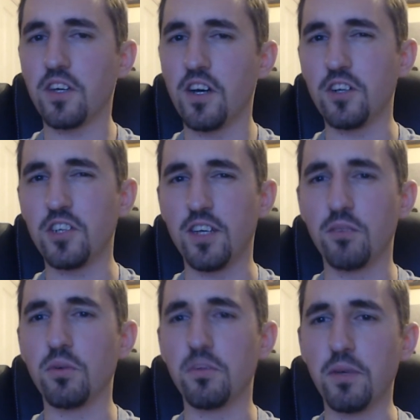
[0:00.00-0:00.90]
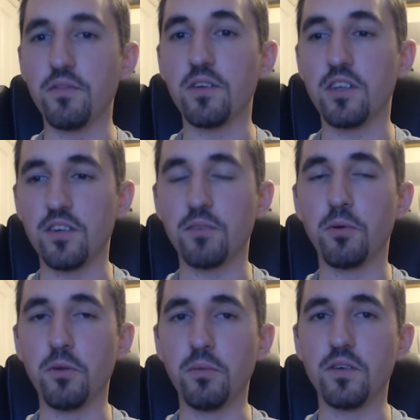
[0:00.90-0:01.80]
And the car chase was a bit of a
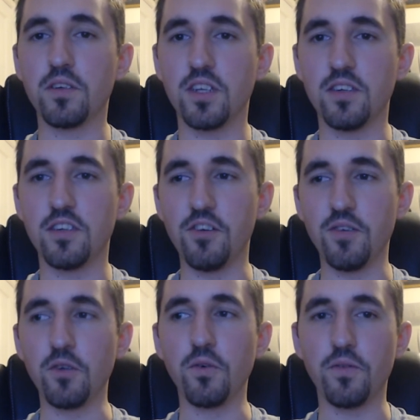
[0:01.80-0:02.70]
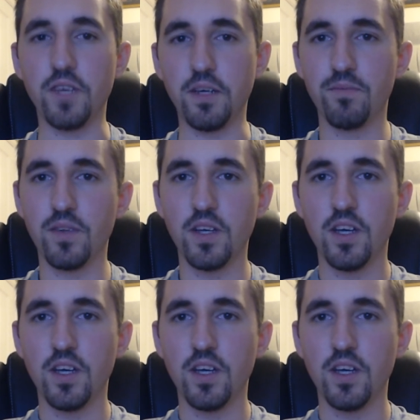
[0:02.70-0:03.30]
disappointment, considering all of the